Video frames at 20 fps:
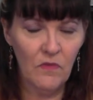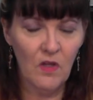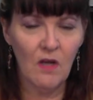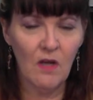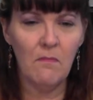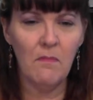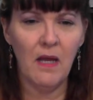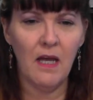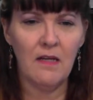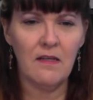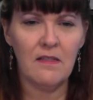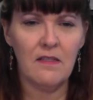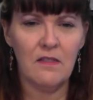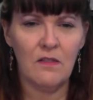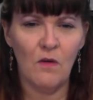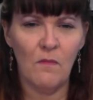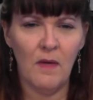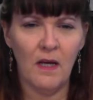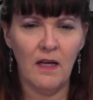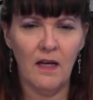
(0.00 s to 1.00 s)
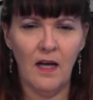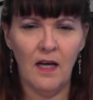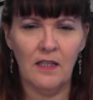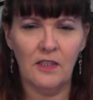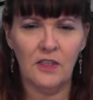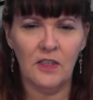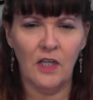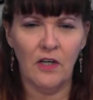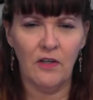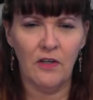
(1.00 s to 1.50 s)
Amanda says, oh my
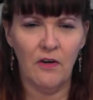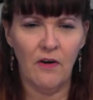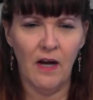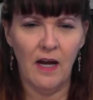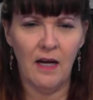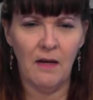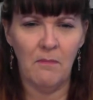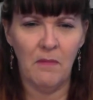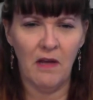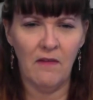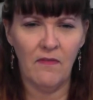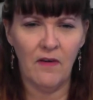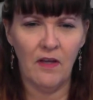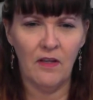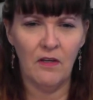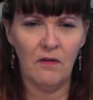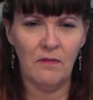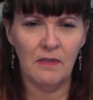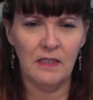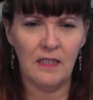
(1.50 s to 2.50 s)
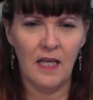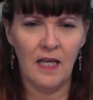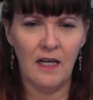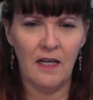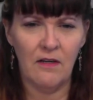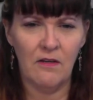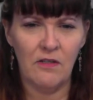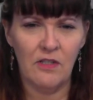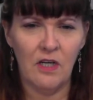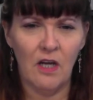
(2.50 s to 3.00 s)
gosh, started crying. My father was that
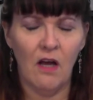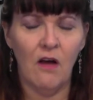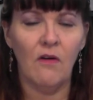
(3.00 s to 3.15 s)
energy.